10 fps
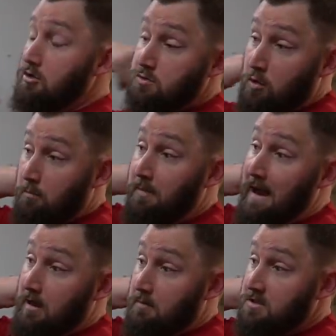to use more
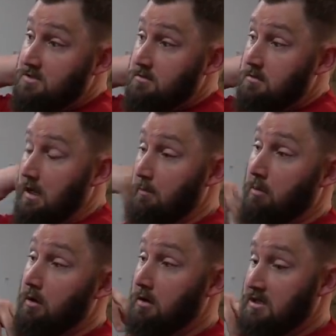back muscle and
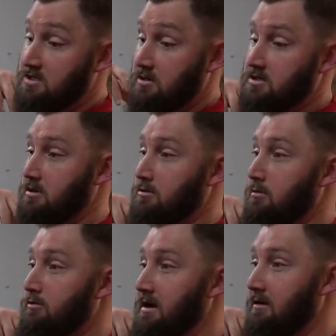put less stress on your
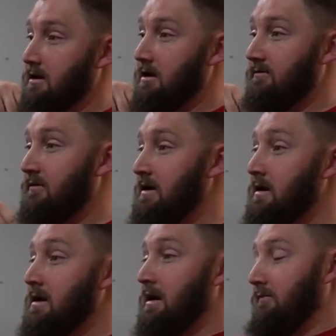rotator cuff.
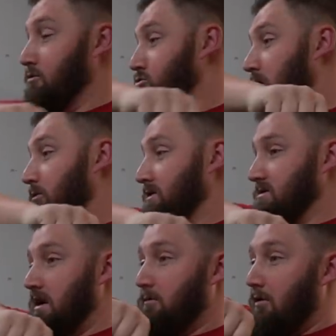If you draw with
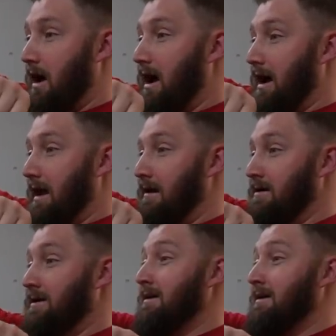this elbow high,